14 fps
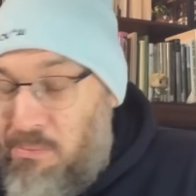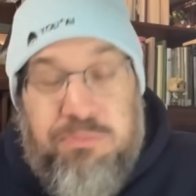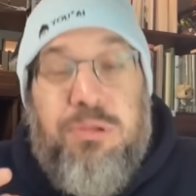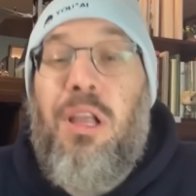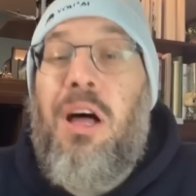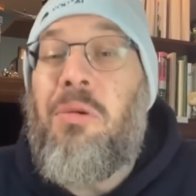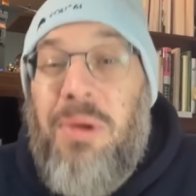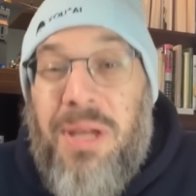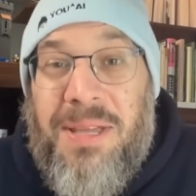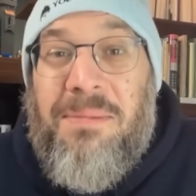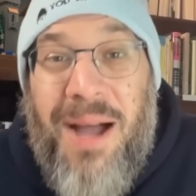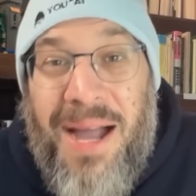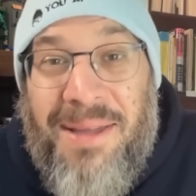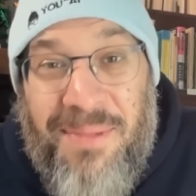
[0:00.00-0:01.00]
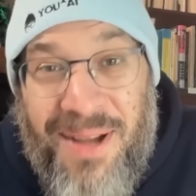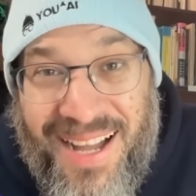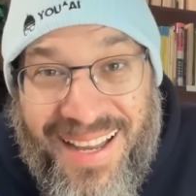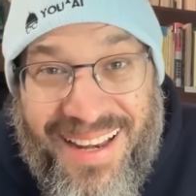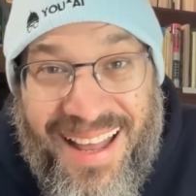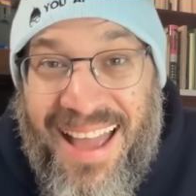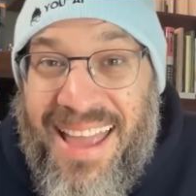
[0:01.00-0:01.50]
blowing my
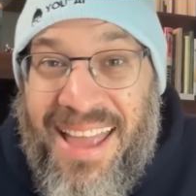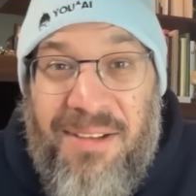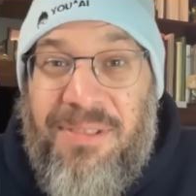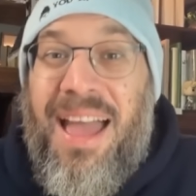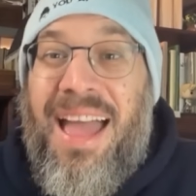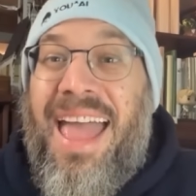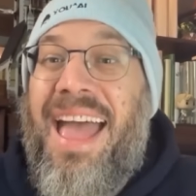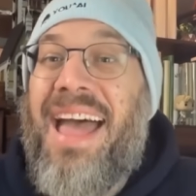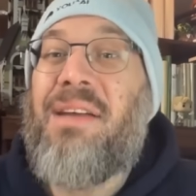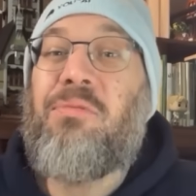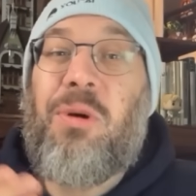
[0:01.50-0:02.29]
mind. I have had